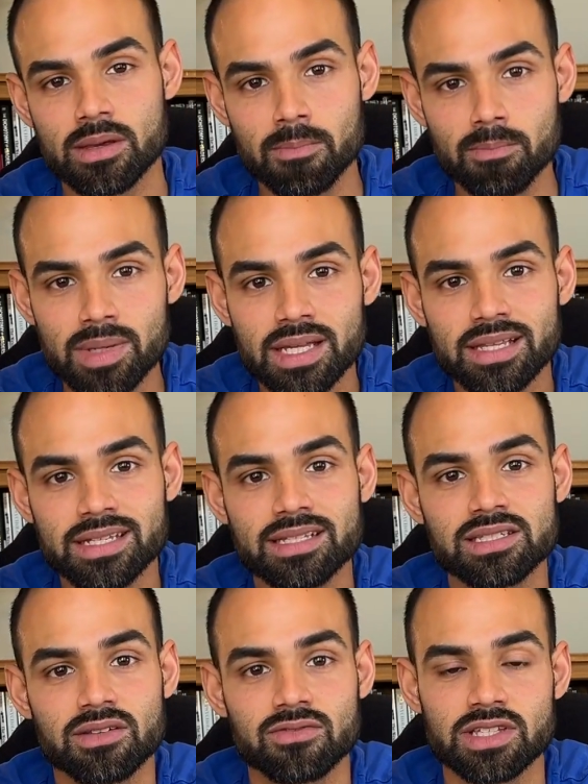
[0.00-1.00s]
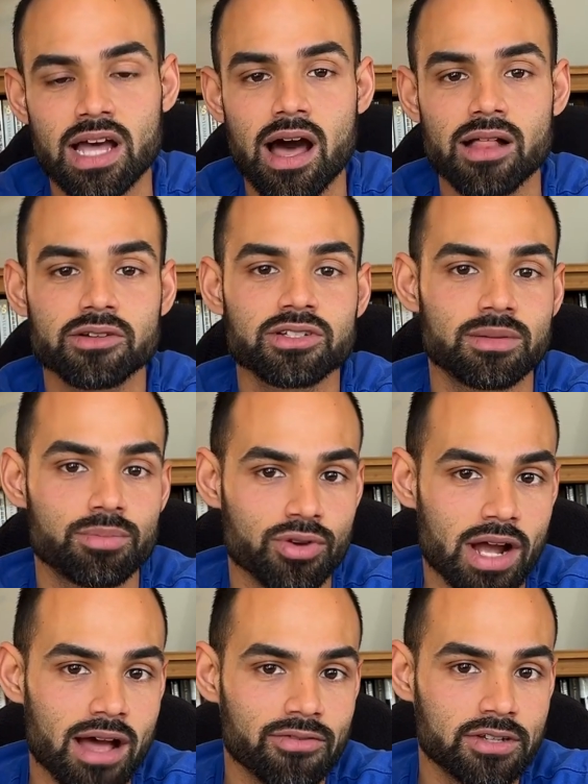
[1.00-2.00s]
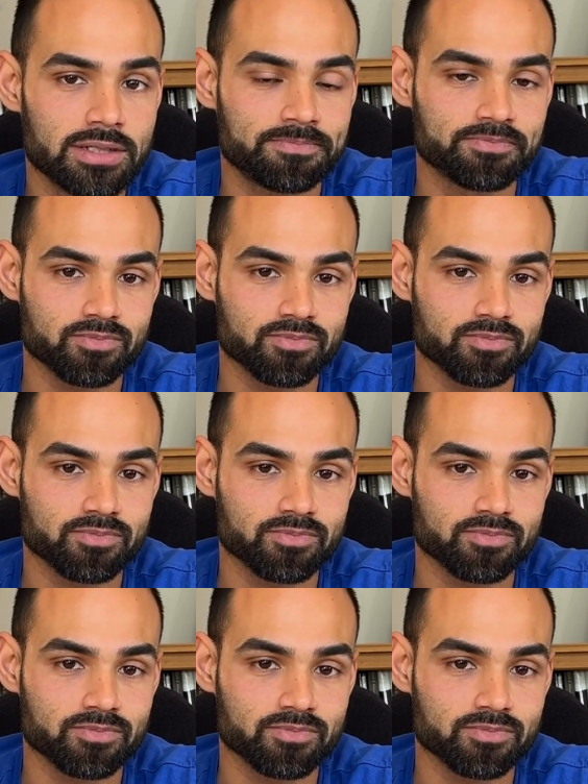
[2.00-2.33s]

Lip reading: millions of dollars in profit,